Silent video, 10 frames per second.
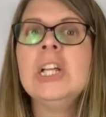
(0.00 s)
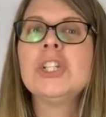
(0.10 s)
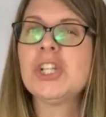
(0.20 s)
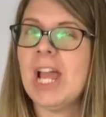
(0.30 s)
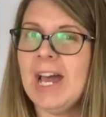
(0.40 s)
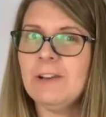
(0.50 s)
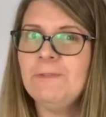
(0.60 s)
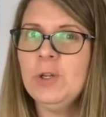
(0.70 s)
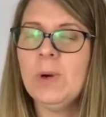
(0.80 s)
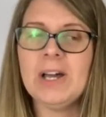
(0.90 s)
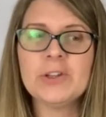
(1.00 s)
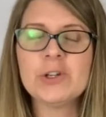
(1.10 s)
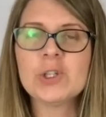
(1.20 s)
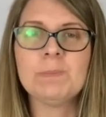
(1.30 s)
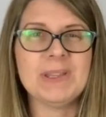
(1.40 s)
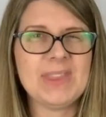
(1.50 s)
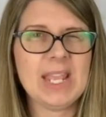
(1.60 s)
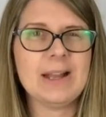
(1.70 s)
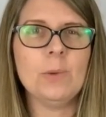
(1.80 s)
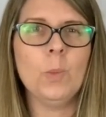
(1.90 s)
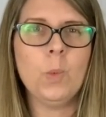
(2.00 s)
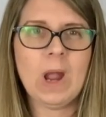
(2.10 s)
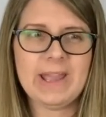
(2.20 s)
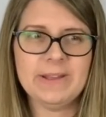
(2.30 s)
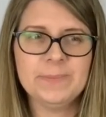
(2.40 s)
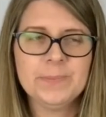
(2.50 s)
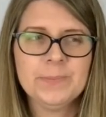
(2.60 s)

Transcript: She had a few others, but they got wet.